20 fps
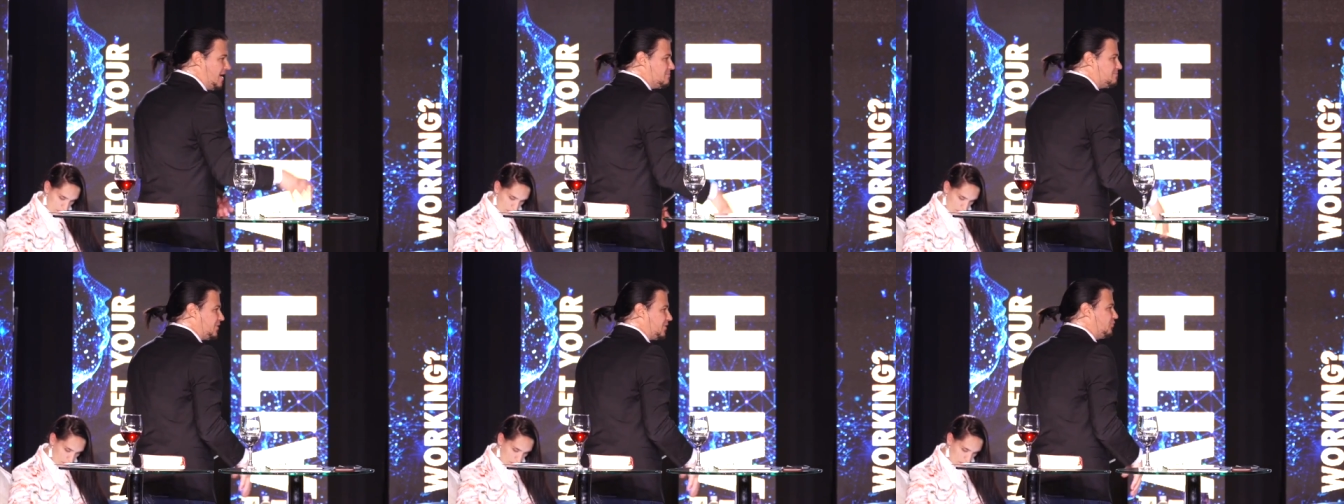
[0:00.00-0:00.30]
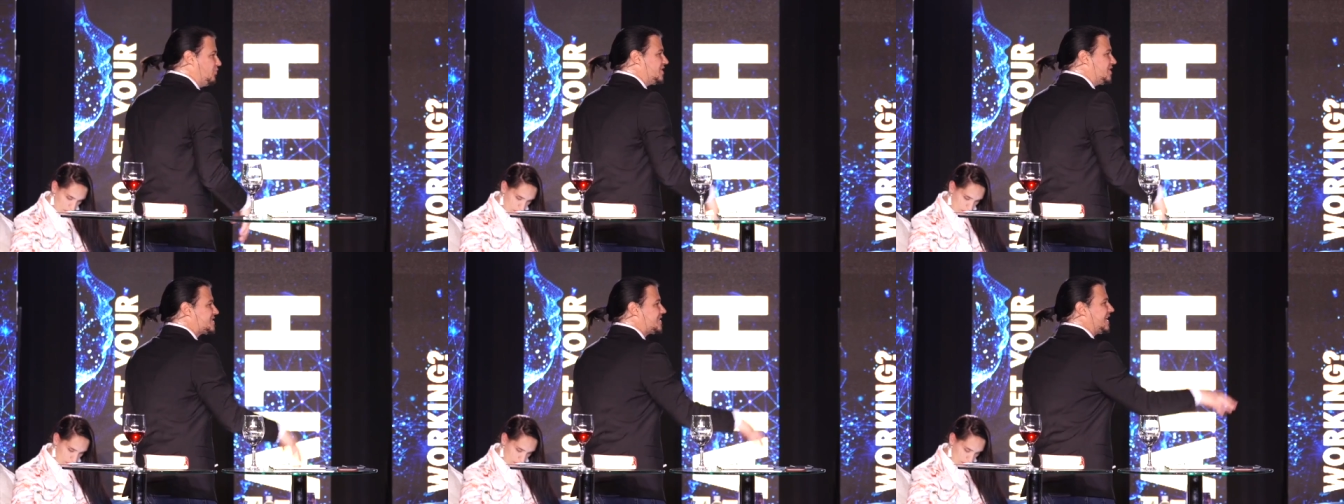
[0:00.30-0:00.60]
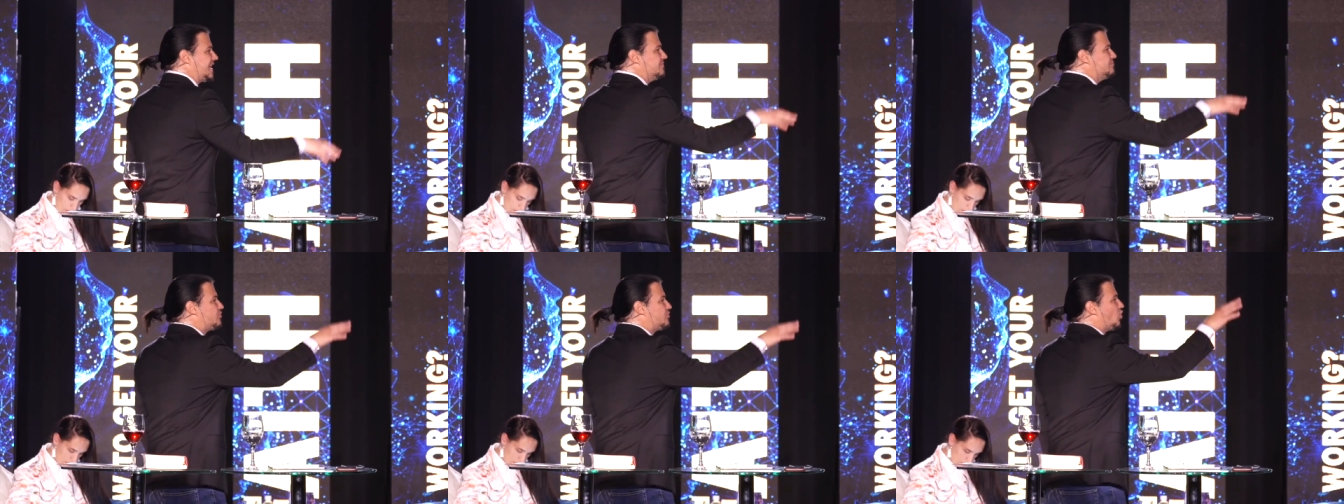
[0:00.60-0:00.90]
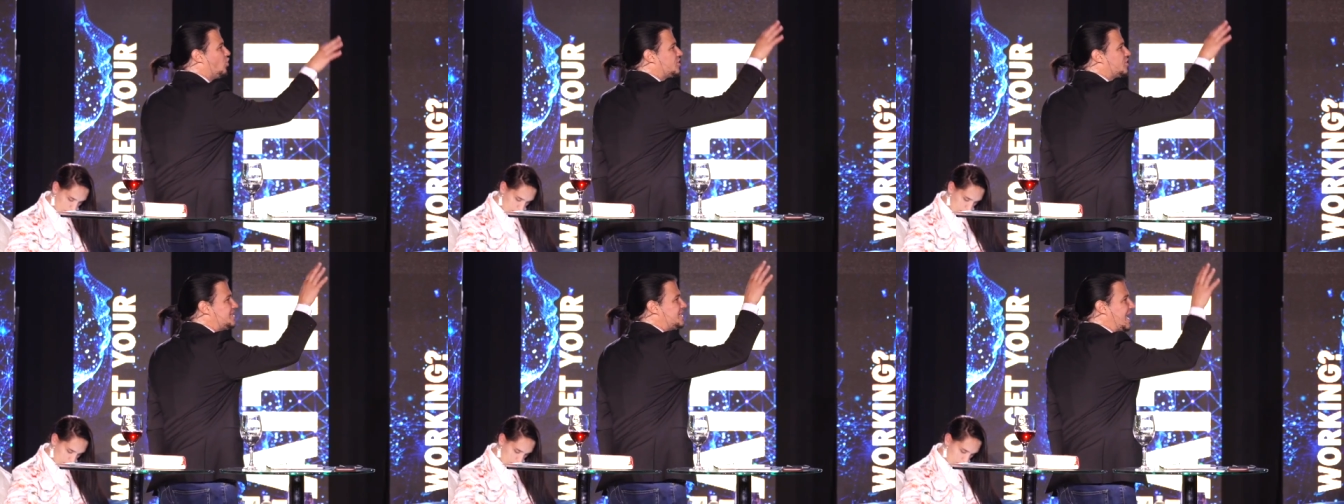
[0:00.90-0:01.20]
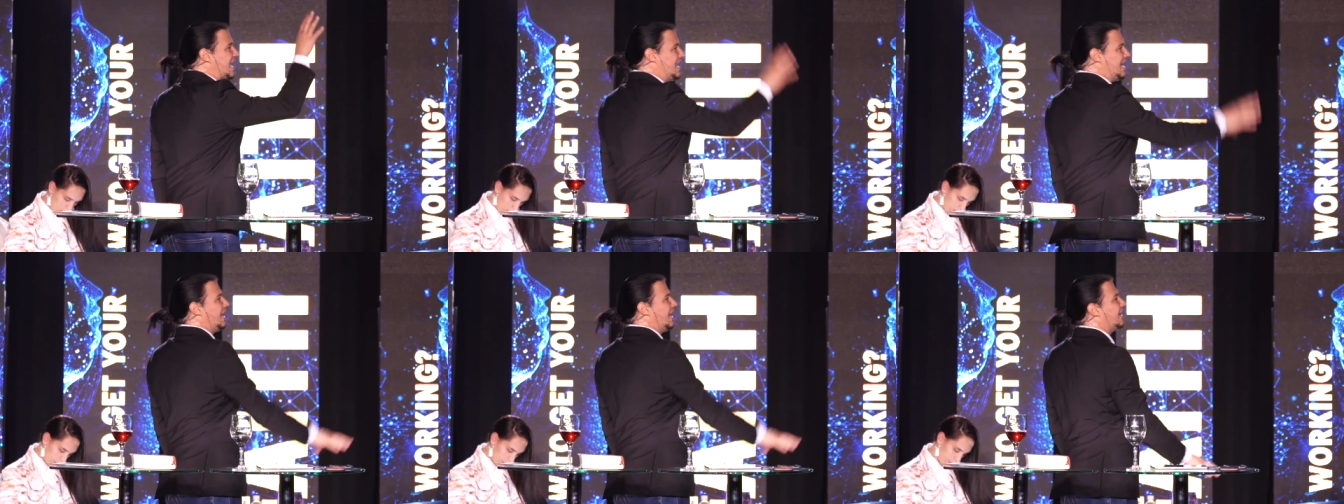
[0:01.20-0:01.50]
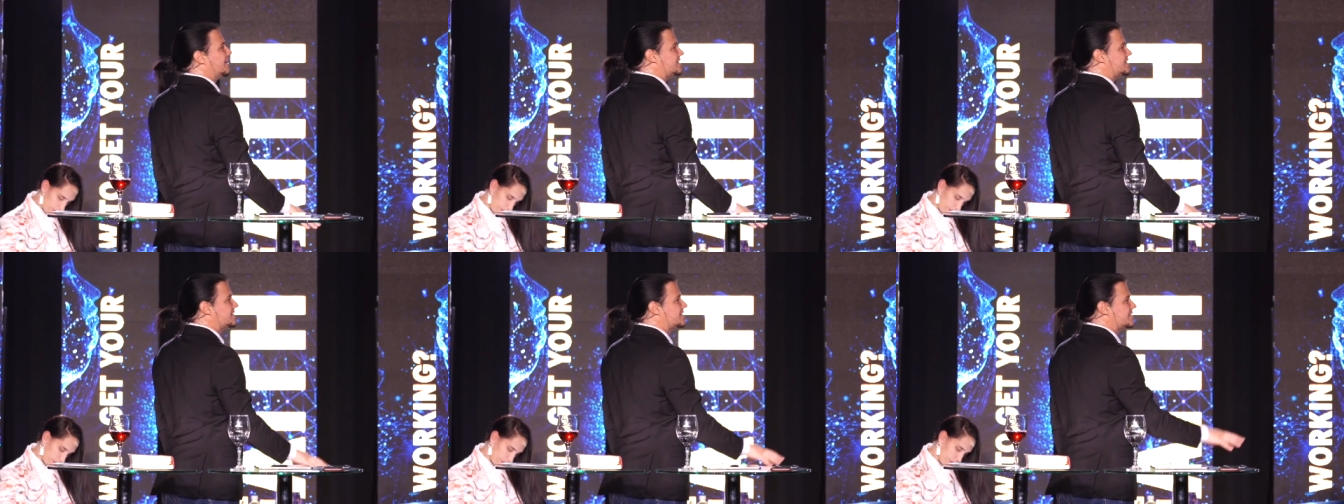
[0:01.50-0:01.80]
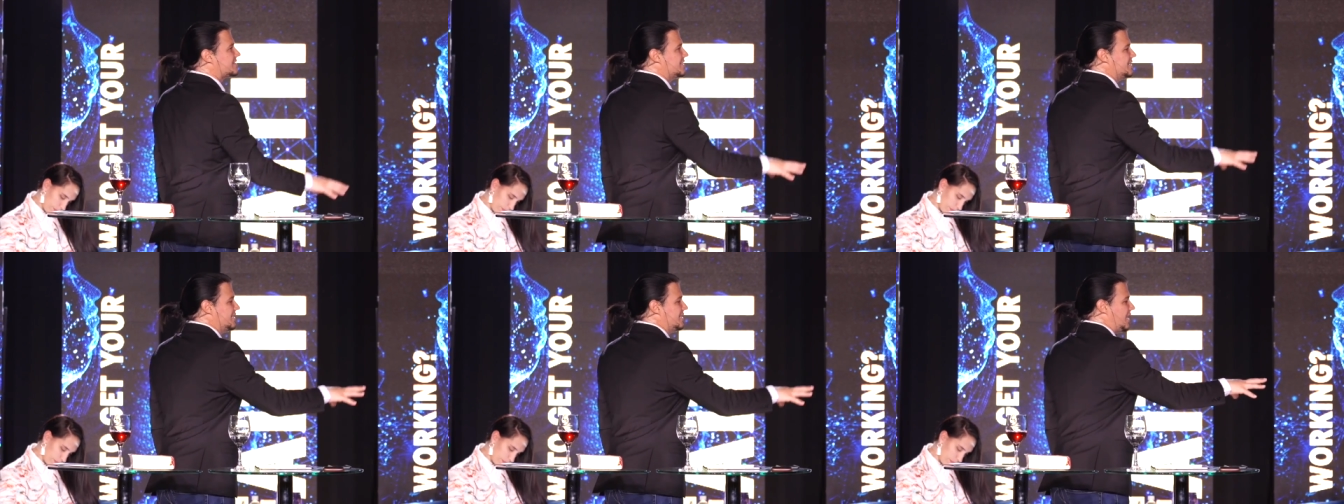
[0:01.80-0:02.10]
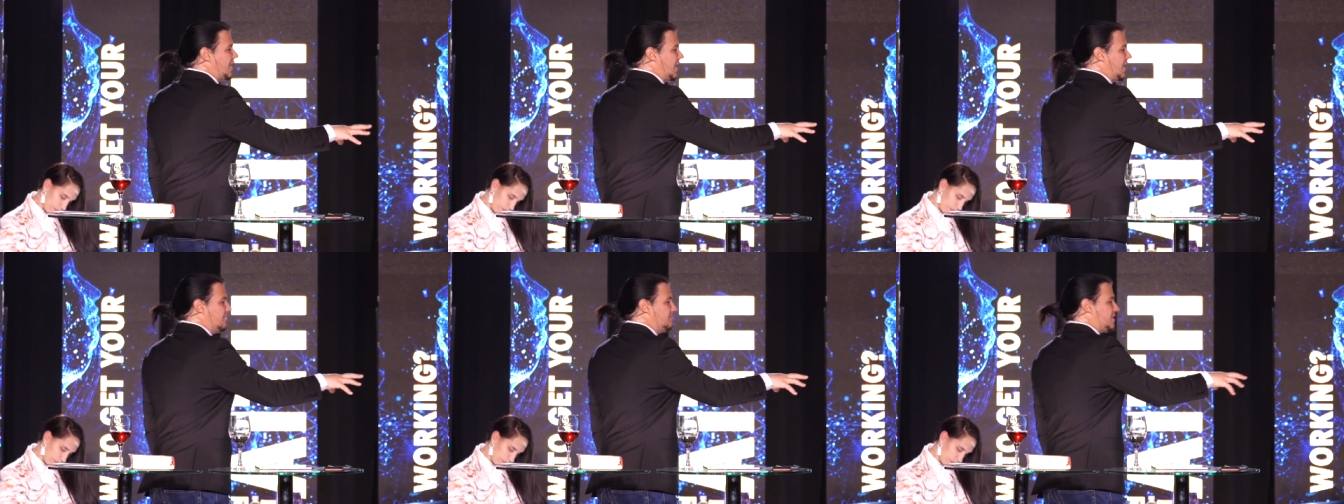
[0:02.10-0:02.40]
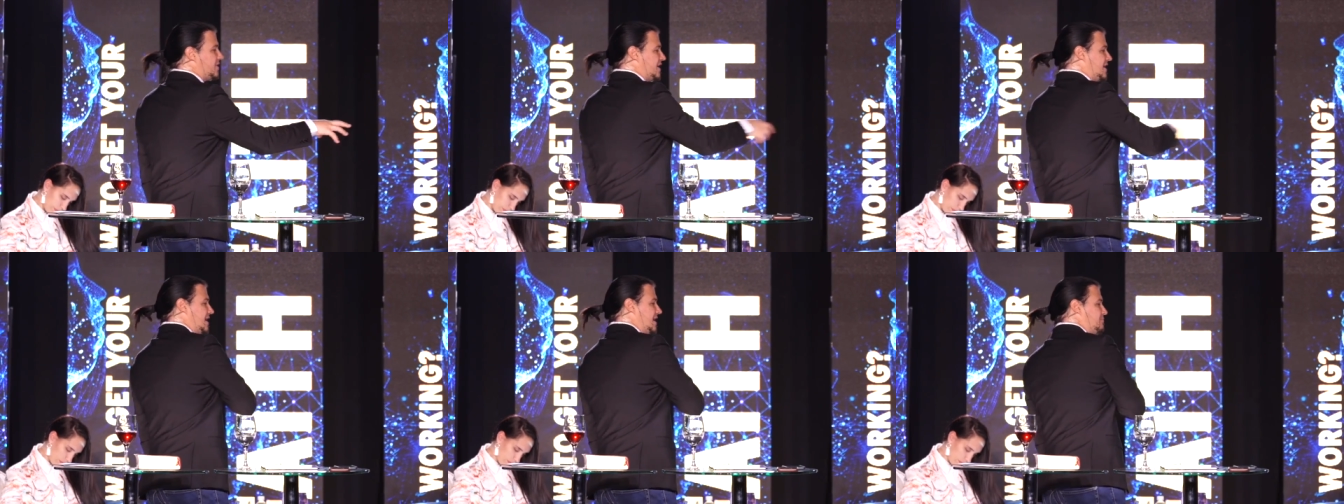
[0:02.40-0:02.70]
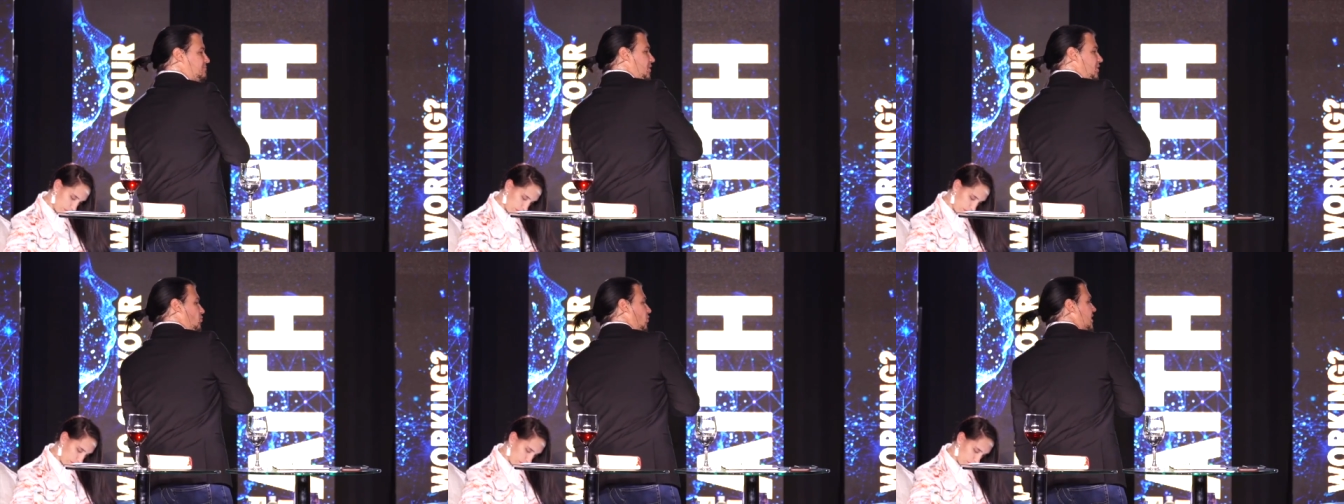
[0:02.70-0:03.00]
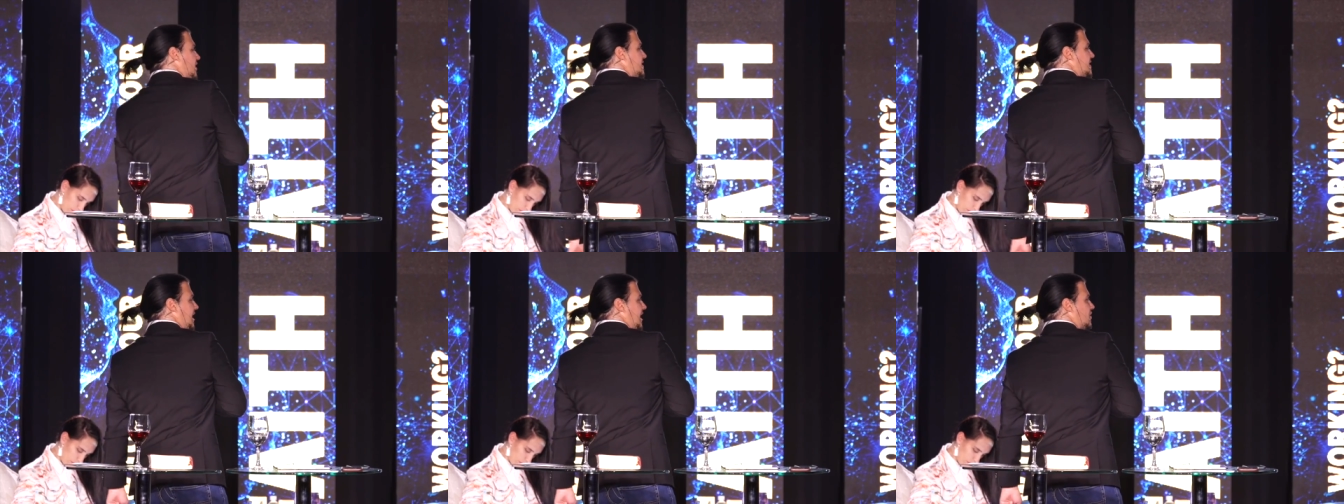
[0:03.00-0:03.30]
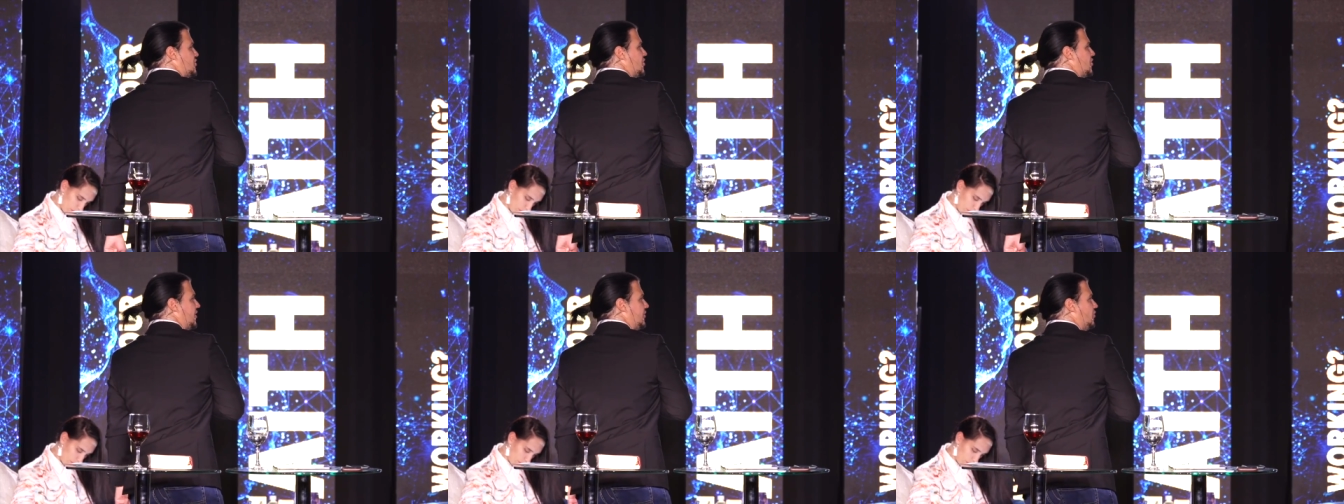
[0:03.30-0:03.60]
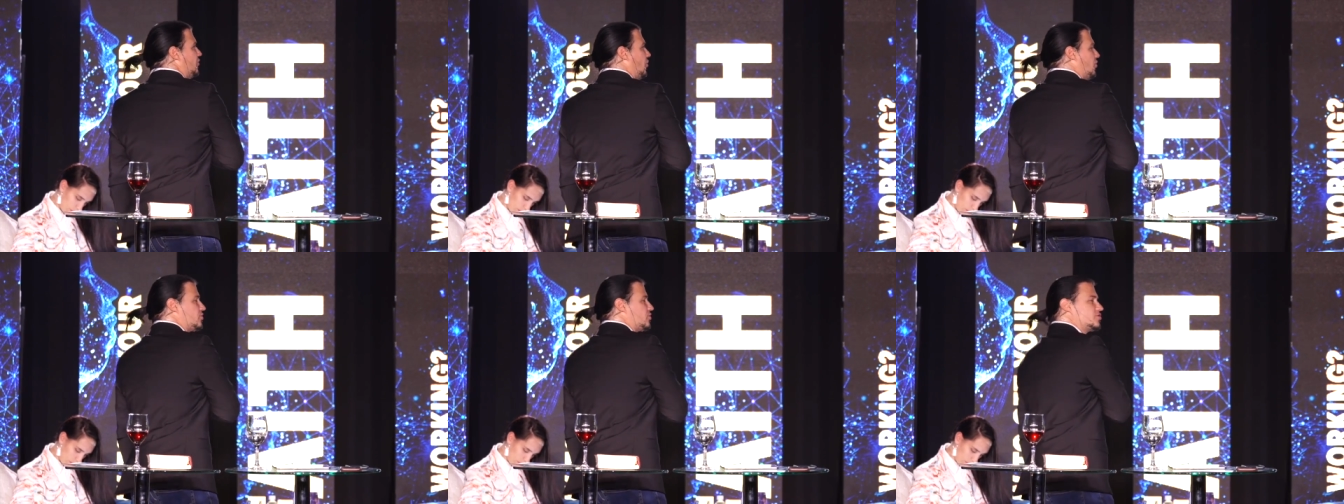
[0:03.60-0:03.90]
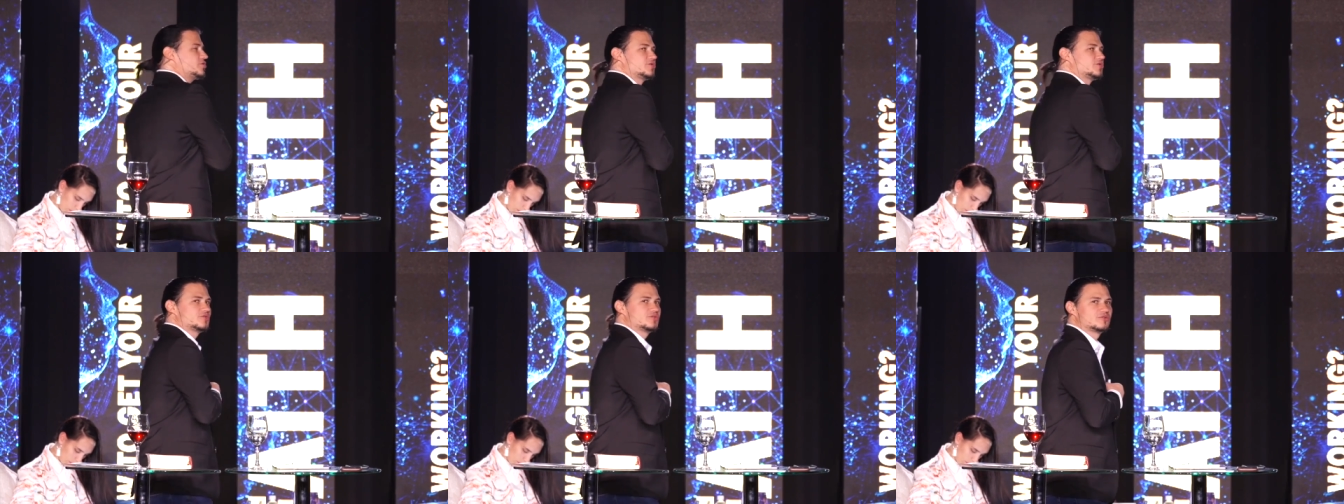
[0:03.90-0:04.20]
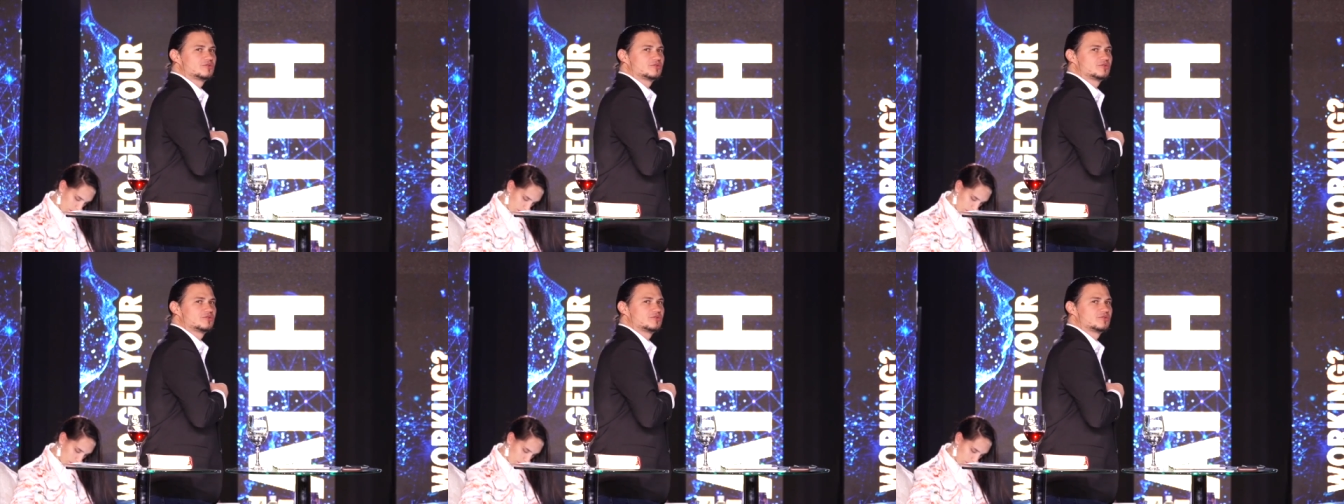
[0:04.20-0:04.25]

but we're saying in broad daylight, I'm keeping what is actually yours.